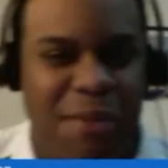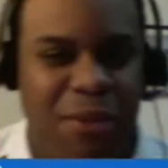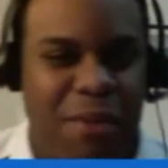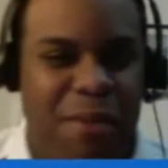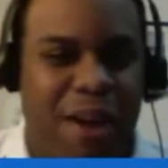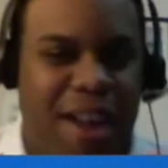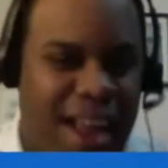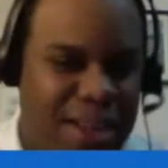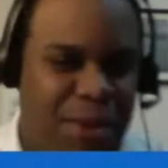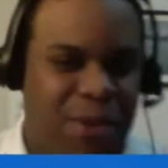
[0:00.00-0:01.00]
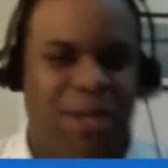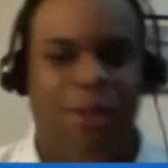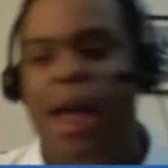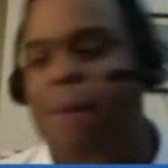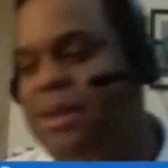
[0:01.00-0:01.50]
a rugby podcast, but we'll see
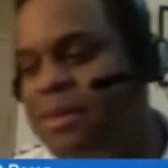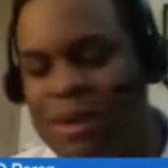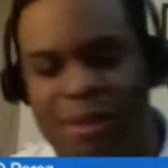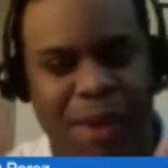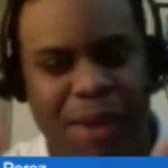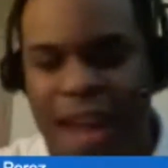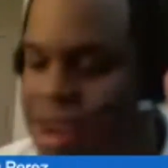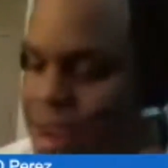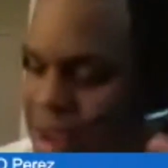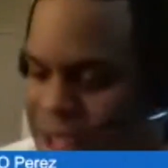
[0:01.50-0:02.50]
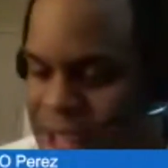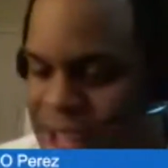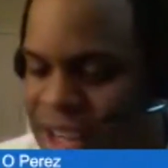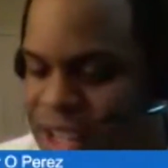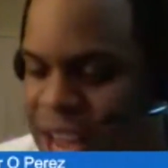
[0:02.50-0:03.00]
what happens. But again,
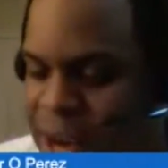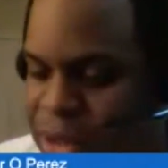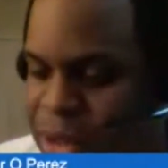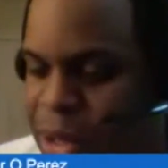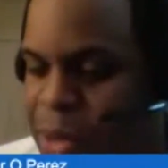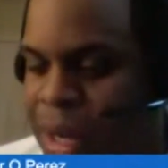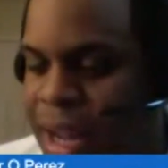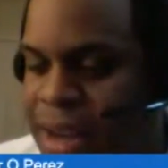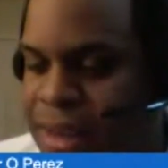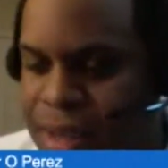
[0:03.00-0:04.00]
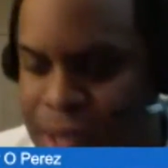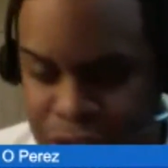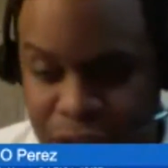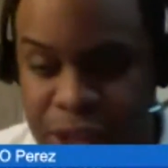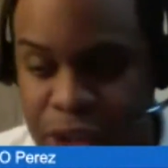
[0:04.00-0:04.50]
shout outs to the
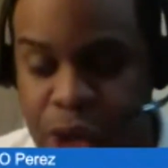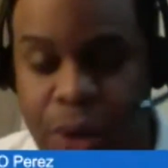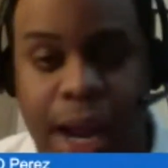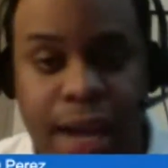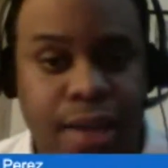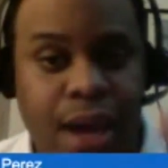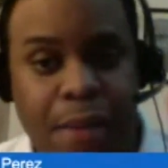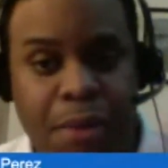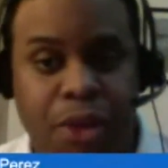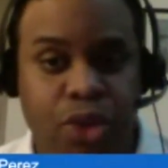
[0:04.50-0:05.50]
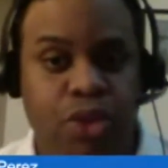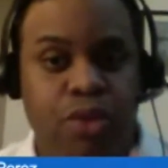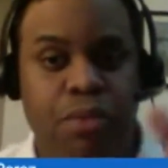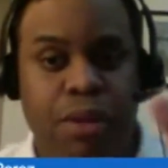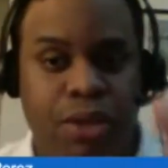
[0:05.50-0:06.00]
Cooligans. Check out the show, guys, on
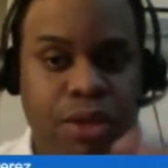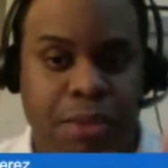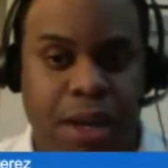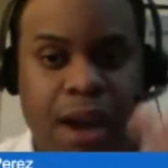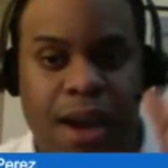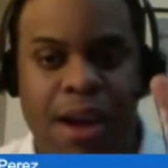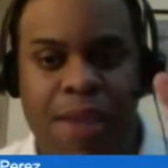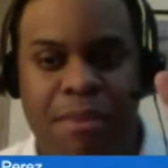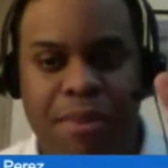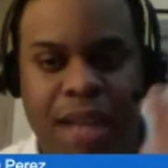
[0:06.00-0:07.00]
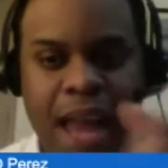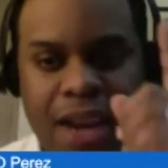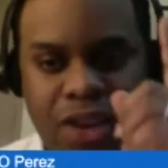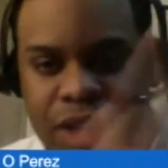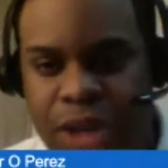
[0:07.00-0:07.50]
YouTube,
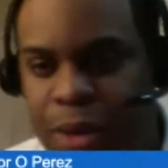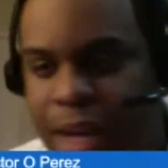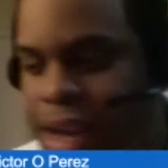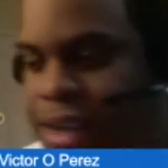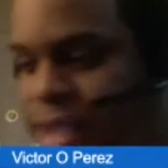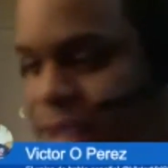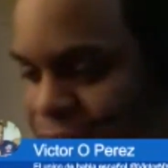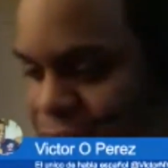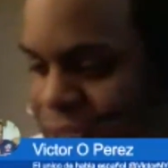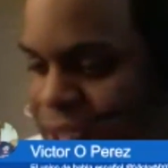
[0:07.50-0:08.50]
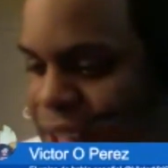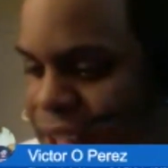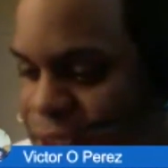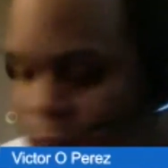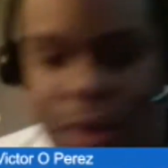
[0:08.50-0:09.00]
youtube.com/the Cooligans.
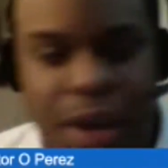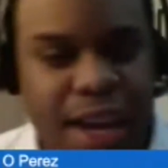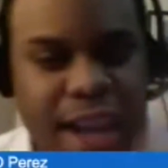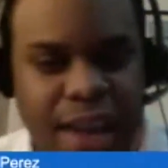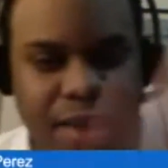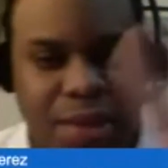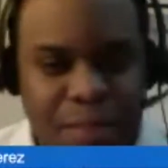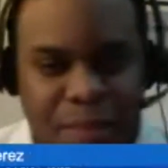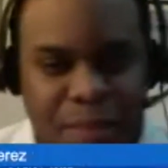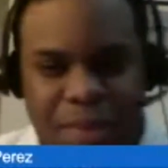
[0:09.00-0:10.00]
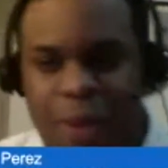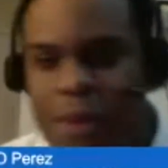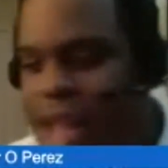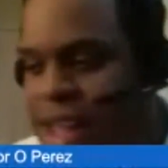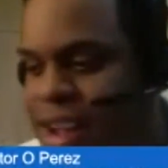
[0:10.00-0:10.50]
So, in any case,
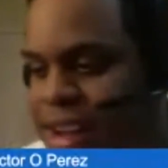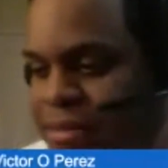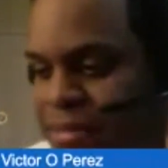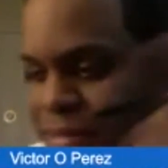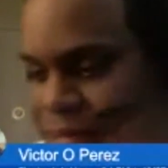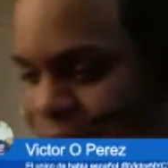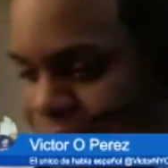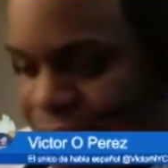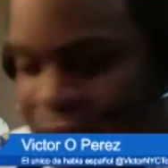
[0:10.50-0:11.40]
with that done,